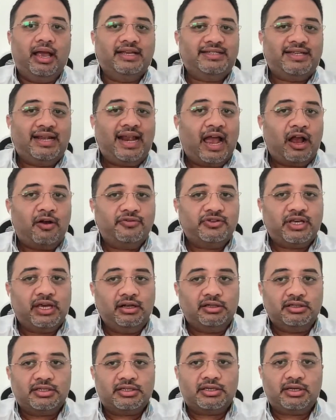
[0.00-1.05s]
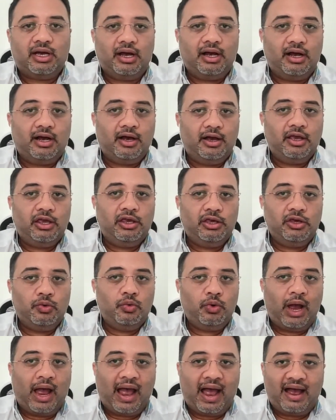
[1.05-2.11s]
is the lack of skills uh,
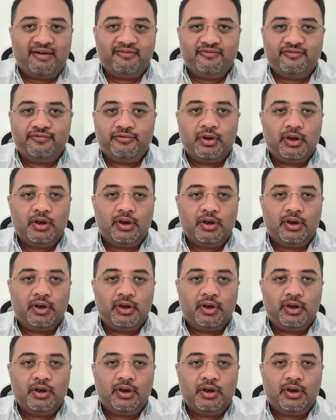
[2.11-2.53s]
you have